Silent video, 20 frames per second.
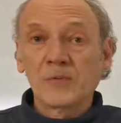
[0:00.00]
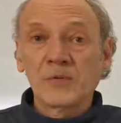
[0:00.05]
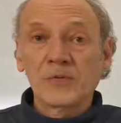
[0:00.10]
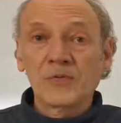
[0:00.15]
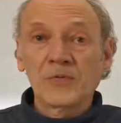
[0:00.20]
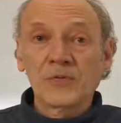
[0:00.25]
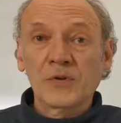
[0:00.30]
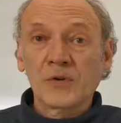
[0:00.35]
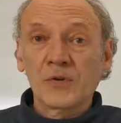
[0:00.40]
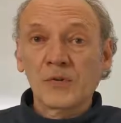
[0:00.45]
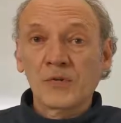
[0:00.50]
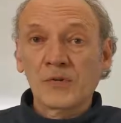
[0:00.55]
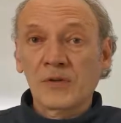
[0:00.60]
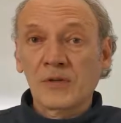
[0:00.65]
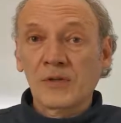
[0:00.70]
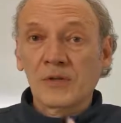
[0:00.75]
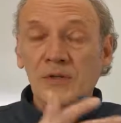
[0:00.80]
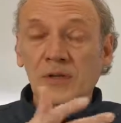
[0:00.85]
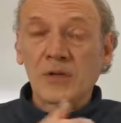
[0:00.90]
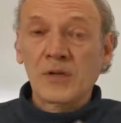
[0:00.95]
We found
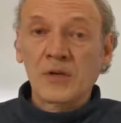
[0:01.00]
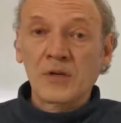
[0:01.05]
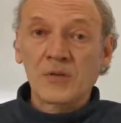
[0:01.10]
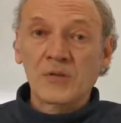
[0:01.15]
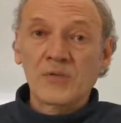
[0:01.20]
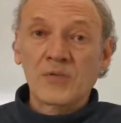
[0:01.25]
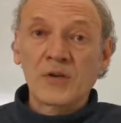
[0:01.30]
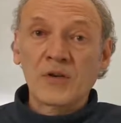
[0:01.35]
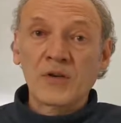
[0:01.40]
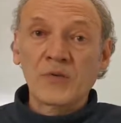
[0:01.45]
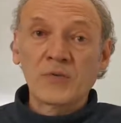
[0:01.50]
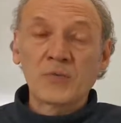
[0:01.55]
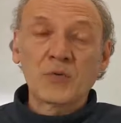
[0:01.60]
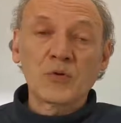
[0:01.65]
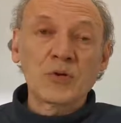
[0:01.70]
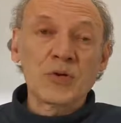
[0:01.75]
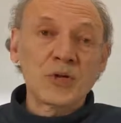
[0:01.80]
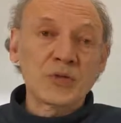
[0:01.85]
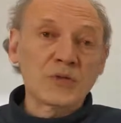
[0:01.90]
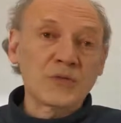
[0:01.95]
that hard drive
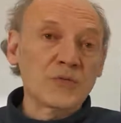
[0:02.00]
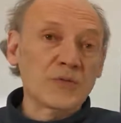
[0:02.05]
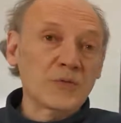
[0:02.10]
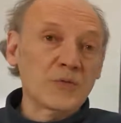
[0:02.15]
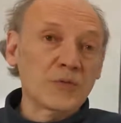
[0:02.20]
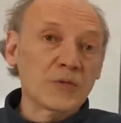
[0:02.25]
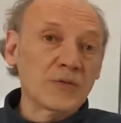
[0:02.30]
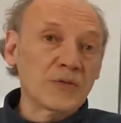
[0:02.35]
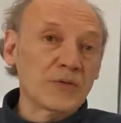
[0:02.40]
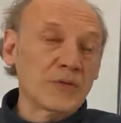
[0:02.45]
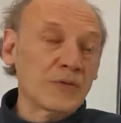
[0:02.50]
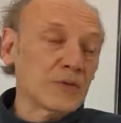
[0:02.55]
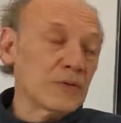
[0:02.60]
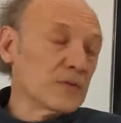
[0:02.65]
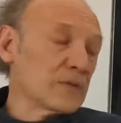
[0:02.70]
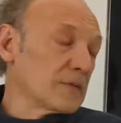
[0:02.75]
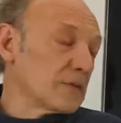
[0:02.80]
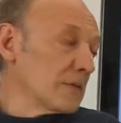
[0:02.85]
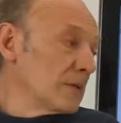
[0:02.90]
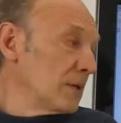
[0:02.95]
production, for
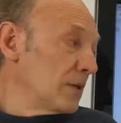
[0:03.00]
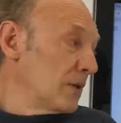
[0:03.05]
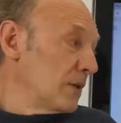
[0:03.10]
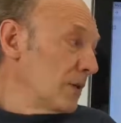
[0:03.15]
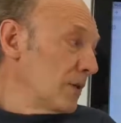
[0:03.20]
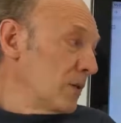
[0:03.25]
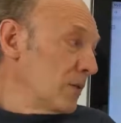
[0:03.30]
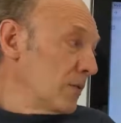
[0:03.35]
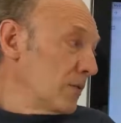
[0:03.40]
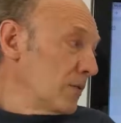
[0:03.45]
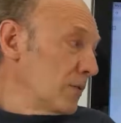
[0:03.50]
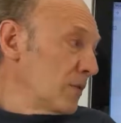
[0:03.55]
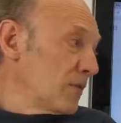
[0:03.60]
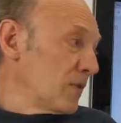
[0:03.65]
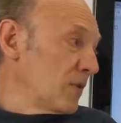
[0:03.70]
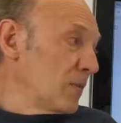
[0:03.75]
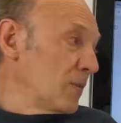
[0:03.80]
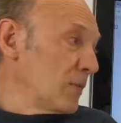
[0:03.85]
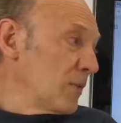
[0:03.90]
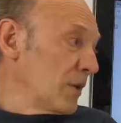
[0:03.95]
instance,
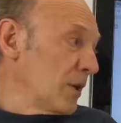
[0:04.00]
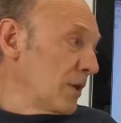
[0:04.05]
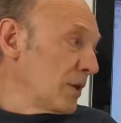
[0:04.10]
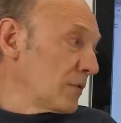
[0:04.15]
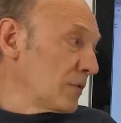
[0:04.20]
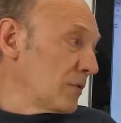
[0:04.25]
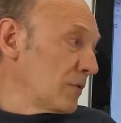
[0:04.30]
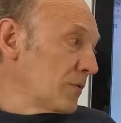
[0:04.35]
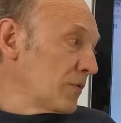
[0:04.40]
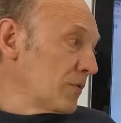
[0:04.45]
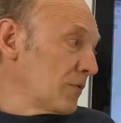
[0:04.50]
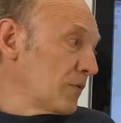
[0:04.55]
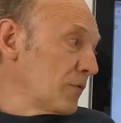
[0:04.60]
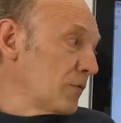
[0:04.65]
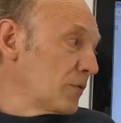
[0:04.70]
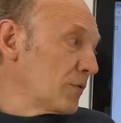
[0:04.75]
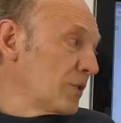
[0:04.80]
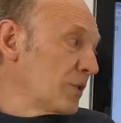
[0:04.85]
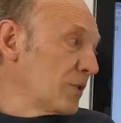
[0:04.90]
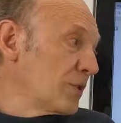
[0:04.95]
was impacted
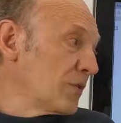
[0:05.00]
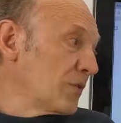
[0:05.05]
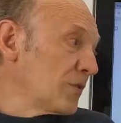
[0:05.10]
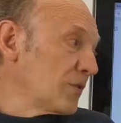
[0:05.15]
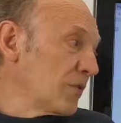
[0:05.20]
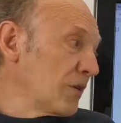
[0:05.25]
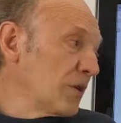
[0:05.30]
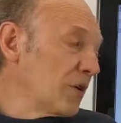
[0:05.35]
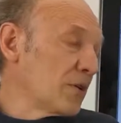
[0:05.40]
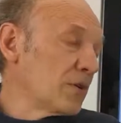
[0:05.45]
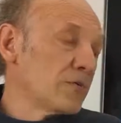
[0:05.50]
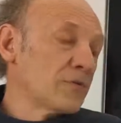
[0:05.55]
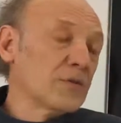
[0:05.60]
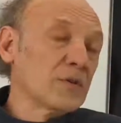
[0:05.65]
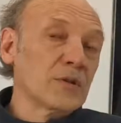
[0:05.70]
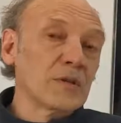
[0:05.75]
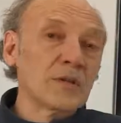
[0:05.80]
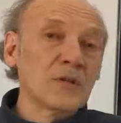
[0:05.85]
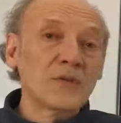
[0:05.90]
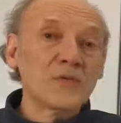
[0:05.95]
for years
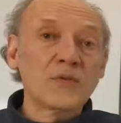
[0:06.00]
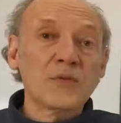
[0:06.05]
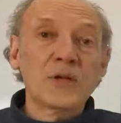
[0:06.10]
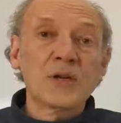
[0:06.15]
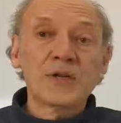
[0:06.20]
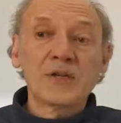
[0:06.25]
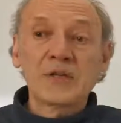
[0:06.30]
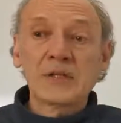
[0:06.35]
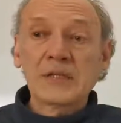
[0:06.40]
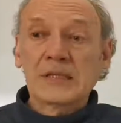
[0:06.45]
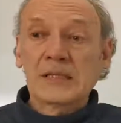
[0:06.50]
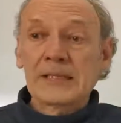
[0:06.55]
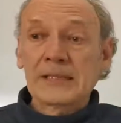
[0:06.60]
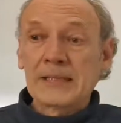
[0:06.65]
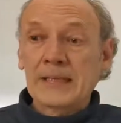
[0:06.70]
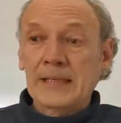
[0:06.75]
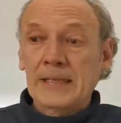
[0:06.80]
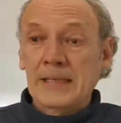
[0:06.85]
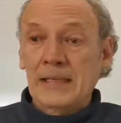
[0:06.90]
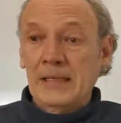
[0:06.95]
after a flood in
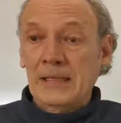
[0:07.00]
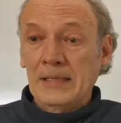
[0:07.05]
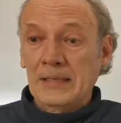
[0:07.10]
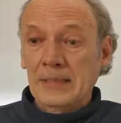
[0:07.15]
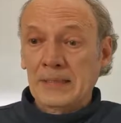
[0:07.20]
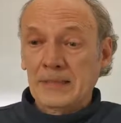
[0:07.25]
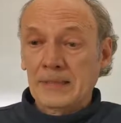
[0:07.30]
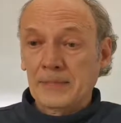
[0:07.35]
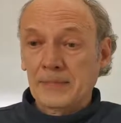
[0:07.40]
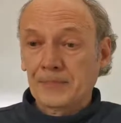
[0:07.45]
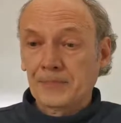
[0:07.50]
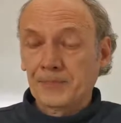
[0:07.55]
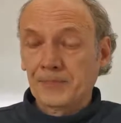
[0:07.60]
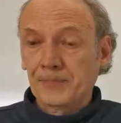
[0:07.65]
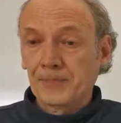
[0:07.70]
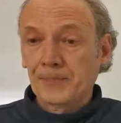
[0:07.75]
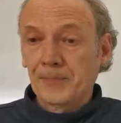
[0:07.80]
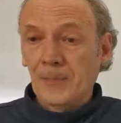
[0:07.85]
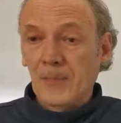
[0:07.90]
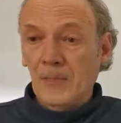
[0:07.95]
Thailand.
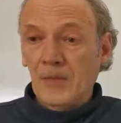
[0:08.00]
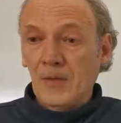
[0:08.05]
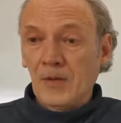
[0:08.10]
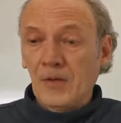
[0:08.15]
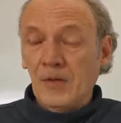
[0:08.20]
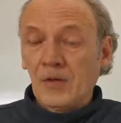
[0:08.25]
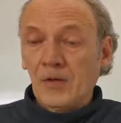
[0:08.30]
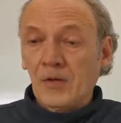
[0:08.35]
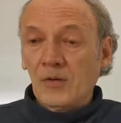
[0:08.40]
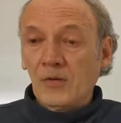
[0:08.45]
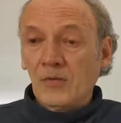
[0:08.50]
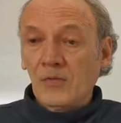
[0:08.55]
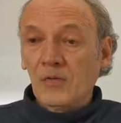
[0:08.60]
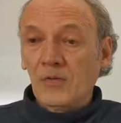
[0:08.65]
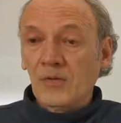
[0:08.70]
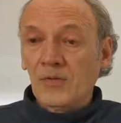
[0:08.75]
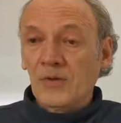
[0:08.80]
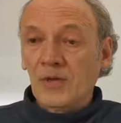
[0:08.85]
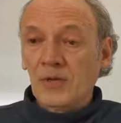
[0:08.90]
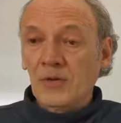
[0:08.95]

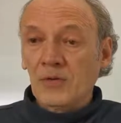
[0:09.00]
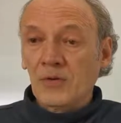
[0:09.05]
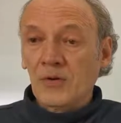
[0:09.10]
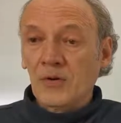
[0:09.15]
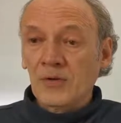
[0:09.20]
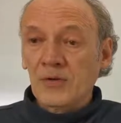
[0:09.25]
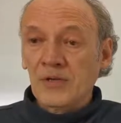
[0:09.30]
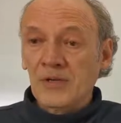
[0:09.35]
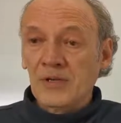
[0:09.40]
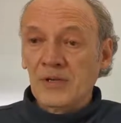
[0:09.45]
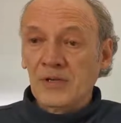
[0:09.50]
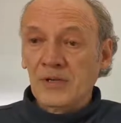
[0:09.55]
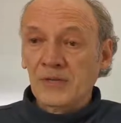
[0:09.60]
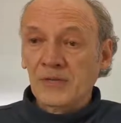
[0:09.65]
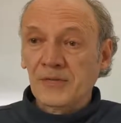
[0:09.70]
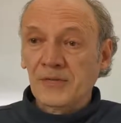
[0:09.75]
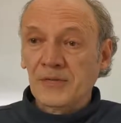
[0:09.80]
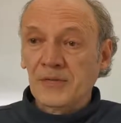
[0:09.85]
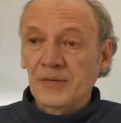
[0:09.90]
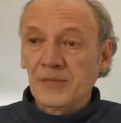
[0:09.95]
So in that
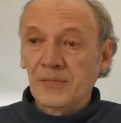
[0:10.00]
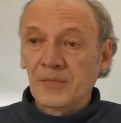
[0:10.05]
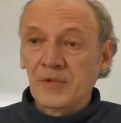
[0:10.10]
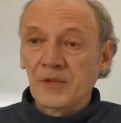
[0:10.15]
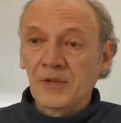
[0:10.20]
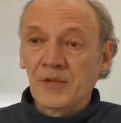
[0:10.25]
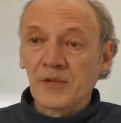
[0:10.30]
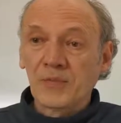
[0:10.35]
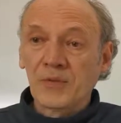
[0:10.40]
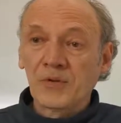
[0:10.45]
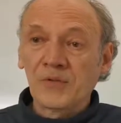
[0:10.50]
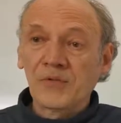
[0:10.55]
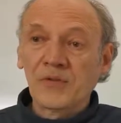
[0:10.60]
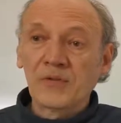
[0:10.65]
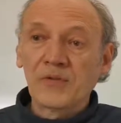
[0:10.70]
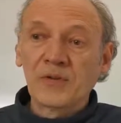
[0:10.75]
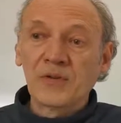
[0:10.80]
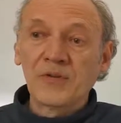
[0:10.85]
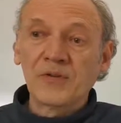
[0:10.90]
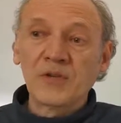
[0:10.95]
context, there were
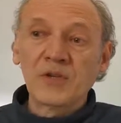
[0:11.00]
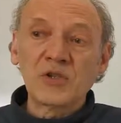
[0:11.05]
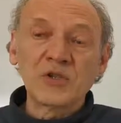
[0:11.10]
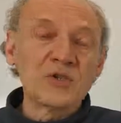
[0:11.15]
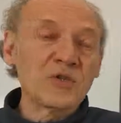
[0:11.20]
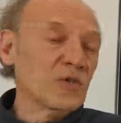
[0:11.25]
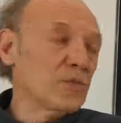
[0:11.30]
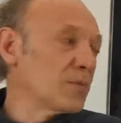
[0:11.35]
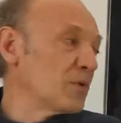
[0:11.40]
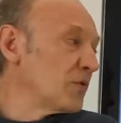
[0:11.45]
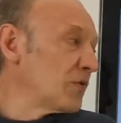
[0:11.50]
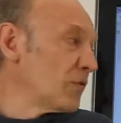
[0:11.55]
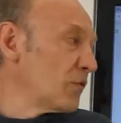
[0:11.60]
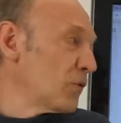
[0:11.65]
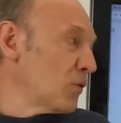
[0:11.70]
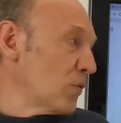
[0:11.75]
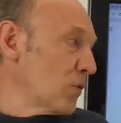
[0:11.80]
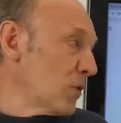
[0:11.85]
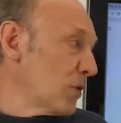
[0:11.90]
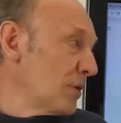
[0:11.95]
civilizations
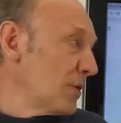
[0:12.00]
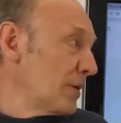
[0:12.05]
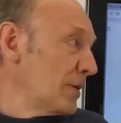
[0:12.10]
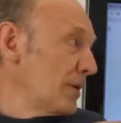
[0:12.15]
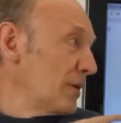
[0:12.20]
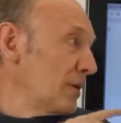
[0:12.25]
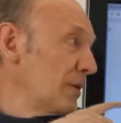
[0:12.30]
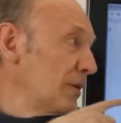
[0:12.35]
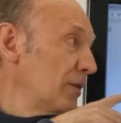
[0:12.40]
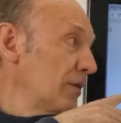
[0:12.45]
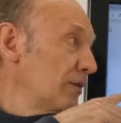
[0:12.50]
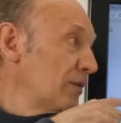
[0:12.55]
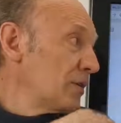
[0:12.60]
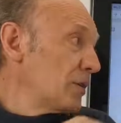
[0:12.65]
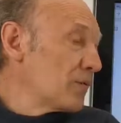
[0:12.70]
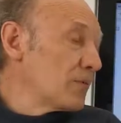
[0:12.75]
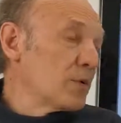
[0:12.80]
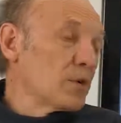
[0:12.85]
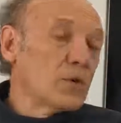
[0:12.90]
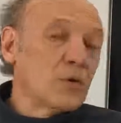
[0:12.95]
before
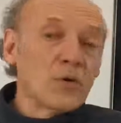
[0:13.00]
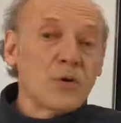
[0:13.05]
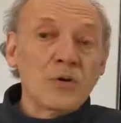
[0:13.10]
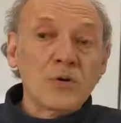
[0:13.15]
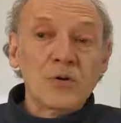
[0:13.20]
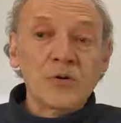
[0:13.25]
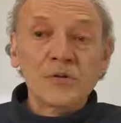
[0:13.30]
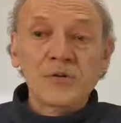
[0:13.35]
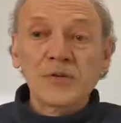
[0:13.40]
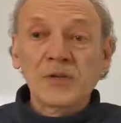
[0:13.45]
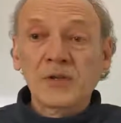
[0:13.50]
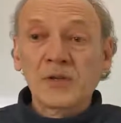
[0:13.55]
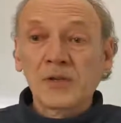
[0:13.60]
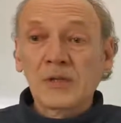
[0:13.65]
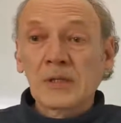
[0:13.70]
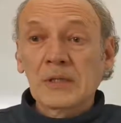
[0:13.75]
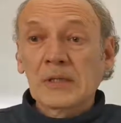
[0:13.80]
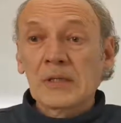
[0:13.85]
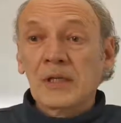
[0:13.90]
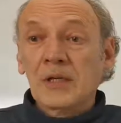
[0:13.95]
that were
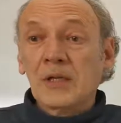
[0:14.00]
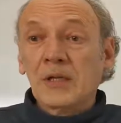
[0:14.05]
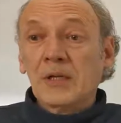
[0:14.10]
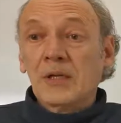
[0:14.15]
causing